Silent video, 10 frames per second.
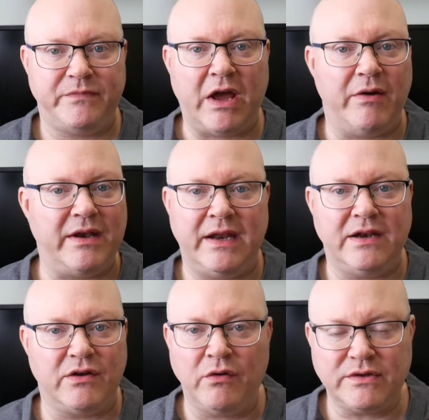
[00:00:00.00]
Now it
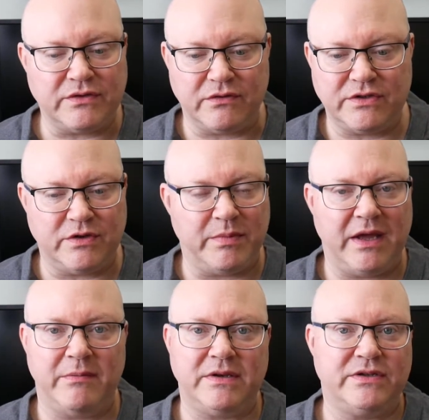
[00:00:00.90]
needed also to be able